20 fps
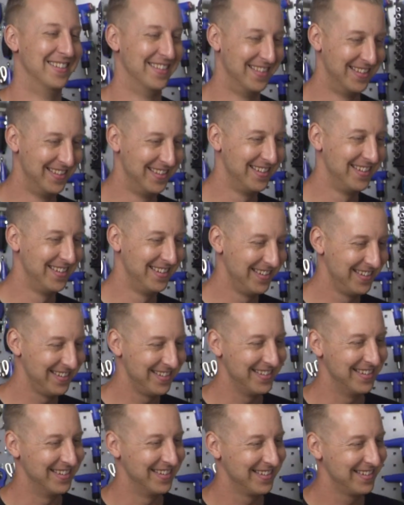
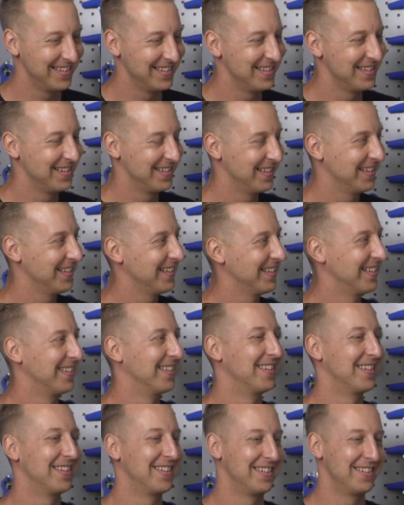
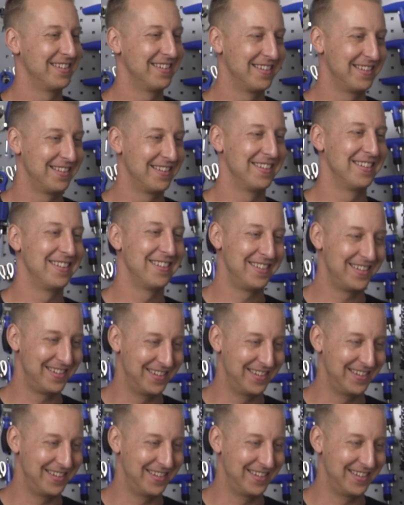(silent)